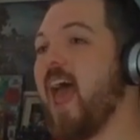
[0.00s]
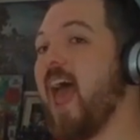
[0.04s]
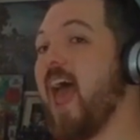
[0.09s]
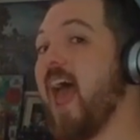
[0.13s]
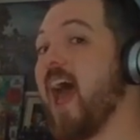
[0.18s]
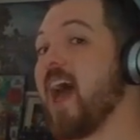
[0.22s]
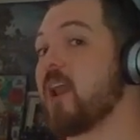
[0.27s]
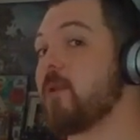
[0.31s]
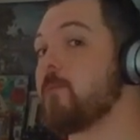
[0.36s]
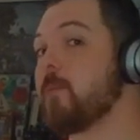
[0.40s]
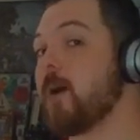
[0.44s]

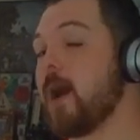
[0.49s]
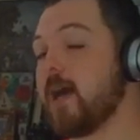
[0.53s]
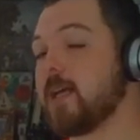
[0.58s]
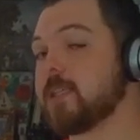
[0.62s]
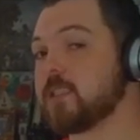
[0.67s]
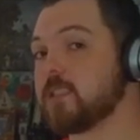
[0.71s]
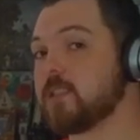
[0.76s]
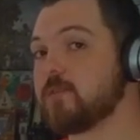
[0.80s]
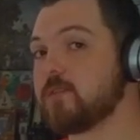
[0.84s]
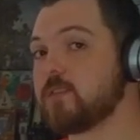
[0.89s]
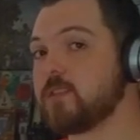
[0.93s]
add
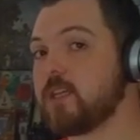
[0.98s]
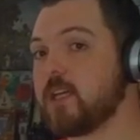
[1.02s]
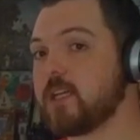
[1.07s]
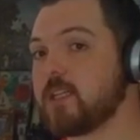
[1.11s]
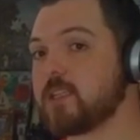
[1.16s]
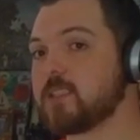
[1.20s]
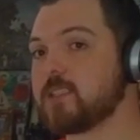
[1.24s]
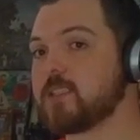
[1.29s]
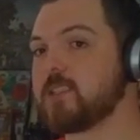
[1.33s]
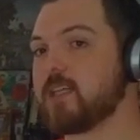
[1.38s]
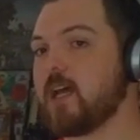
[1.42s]
+6
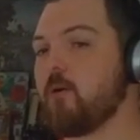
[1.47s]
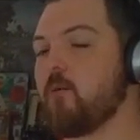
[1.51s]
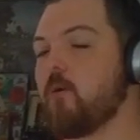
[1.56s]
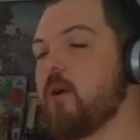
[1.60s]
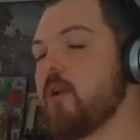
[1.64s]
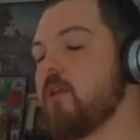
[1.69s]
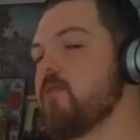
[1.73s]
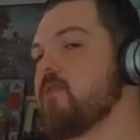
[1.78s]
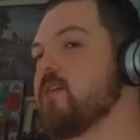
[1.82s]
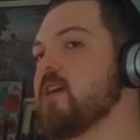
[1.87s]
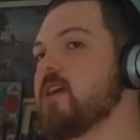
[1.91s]
because I
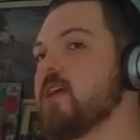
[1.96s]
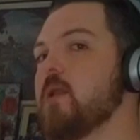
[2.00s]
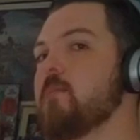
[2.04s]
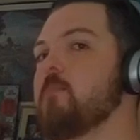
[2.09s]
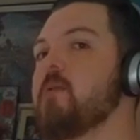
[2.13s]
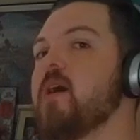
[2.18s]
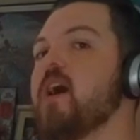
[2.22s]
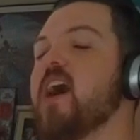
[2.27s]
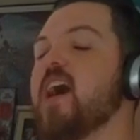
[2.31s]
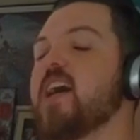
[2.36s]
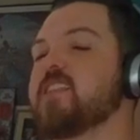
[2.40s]
want to think in a
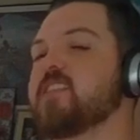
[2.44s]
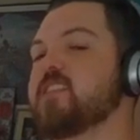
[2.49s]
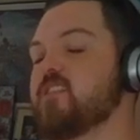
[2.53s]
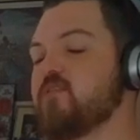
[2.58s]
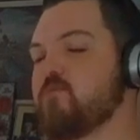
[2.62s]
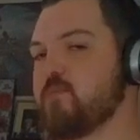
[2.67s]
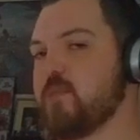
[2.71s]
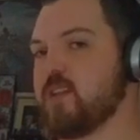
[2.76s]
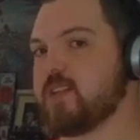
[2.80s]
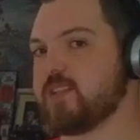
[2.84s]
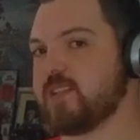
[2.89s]

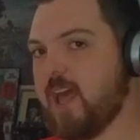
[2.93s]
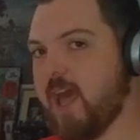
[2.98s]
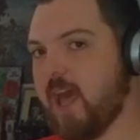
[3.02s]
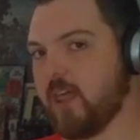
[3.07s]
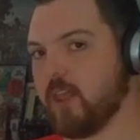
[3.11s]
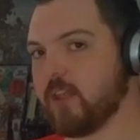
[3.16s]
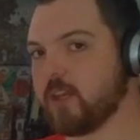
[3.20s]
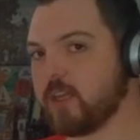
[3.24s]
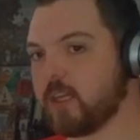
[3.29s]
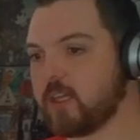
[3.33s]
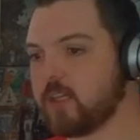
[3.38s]
positive
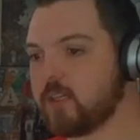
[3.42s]
mentality.